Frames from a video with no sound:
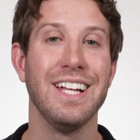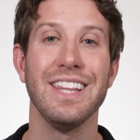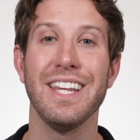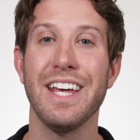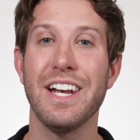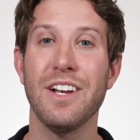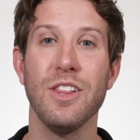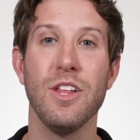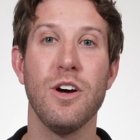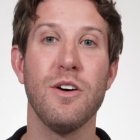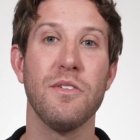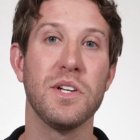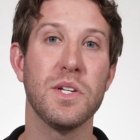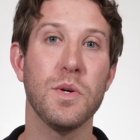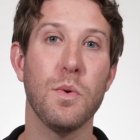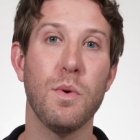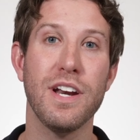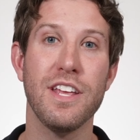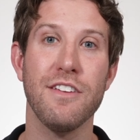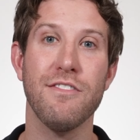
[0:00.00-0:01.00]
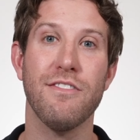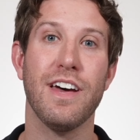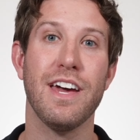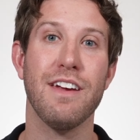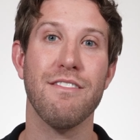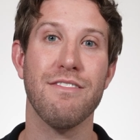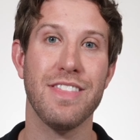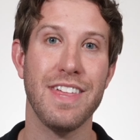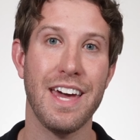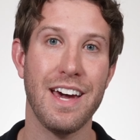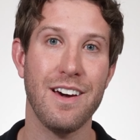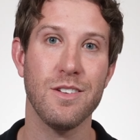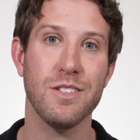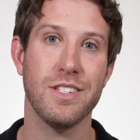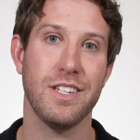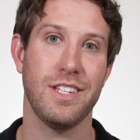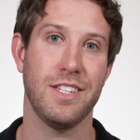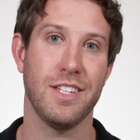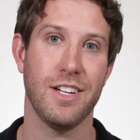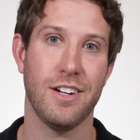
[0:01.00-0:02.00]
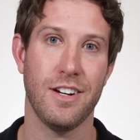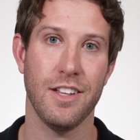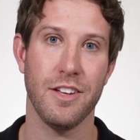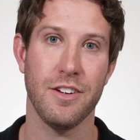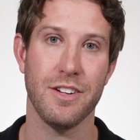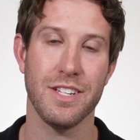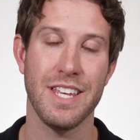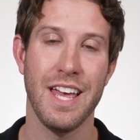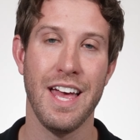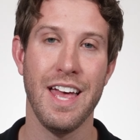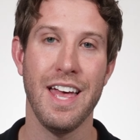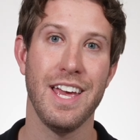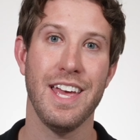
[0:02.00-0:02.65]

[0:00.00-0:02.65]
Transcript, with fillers: let alone $25,000.